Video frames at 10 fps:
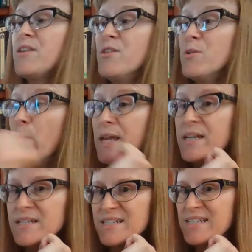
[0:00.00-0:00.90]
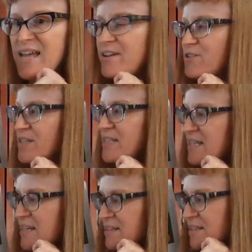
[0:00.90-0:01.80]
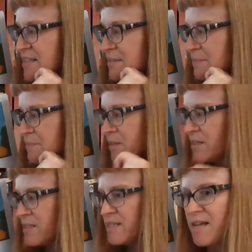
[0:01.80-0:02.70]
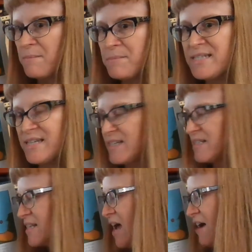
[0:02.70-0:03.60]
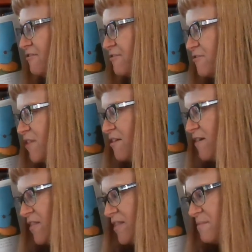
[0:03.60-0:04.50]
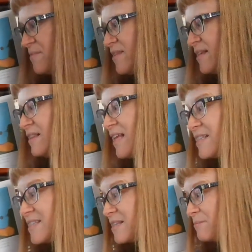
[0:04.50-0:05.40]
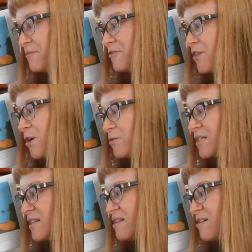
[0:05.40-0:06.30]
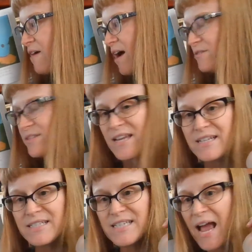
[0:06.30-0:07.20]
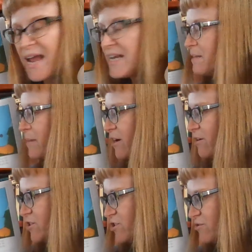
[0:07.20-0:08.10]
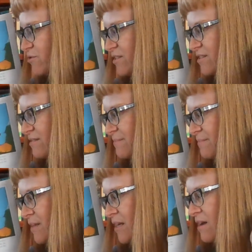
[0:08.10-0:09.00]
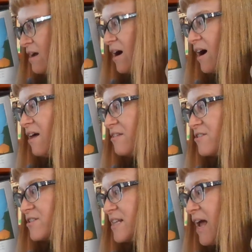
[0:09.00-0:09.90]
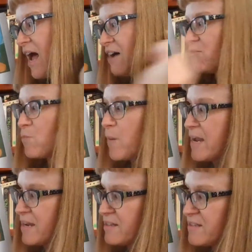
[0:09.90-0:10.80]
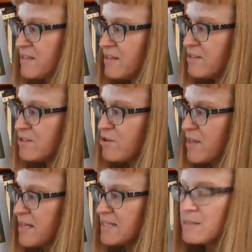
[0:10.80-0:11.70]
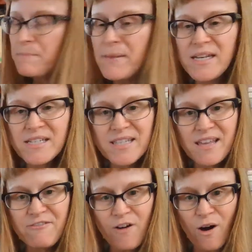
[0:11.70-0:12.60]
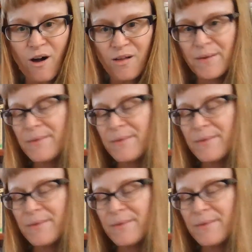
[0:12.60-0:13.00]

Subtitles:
The wind scatters seeds. Some seeds have fluff on them that lets them float to the ground like tiny parachutes. Others have wings, so they spin as they fall.